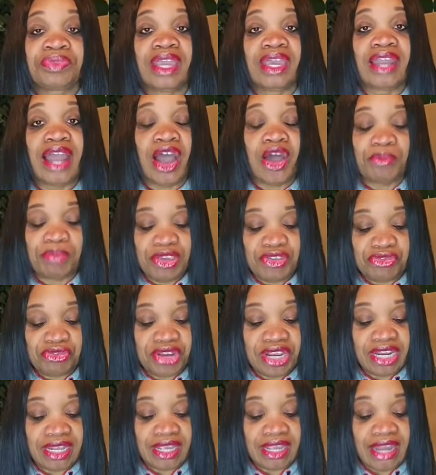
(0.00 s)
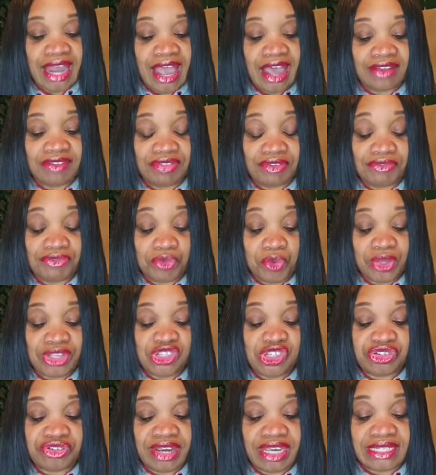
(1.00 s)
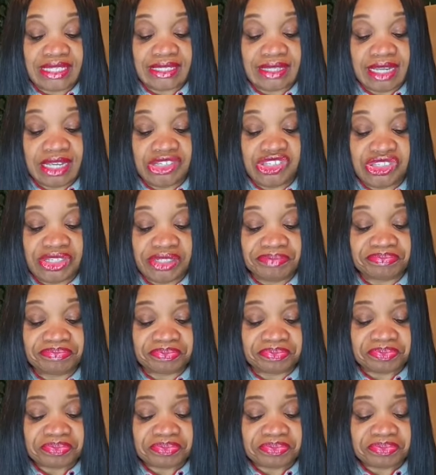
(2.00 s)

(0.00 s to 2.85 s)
and I'll be reading it out of the voice translation.